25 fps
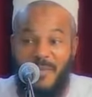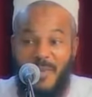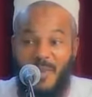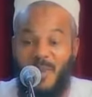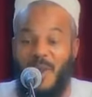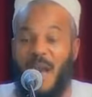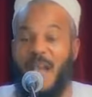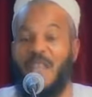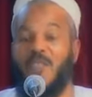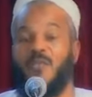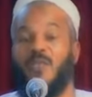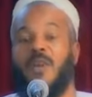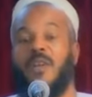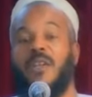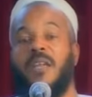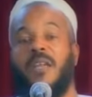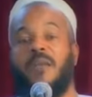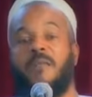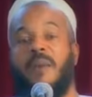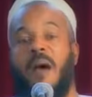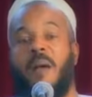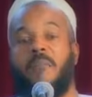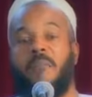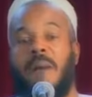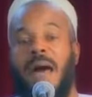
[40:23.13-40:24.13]
You know, as
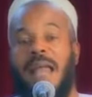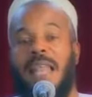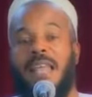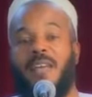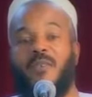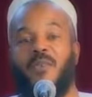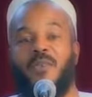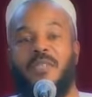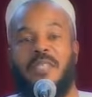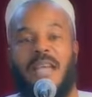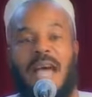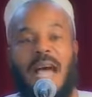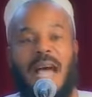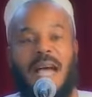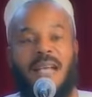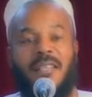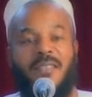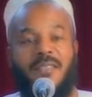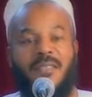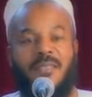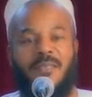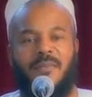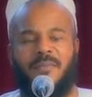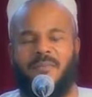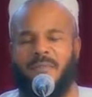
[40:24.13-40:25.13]
when Imam Malik was
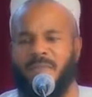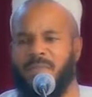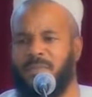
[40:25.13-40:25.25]
asked,